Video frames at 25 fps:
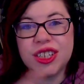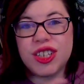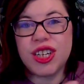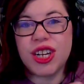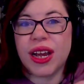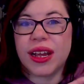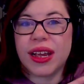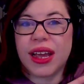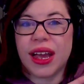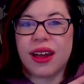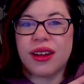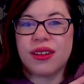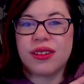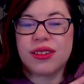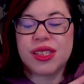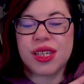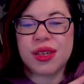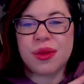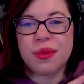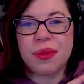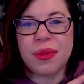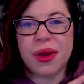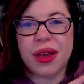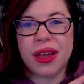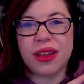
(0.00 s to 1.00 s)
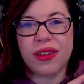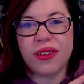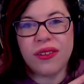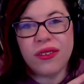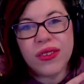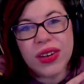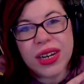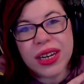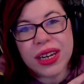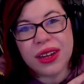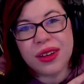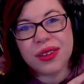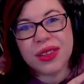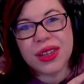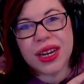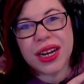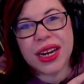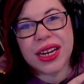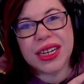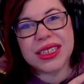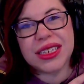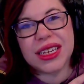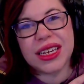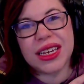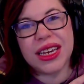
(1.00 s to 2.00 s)
check out my video that
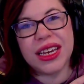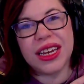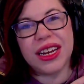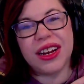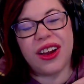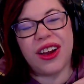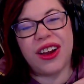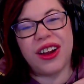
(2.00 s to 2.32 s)
I did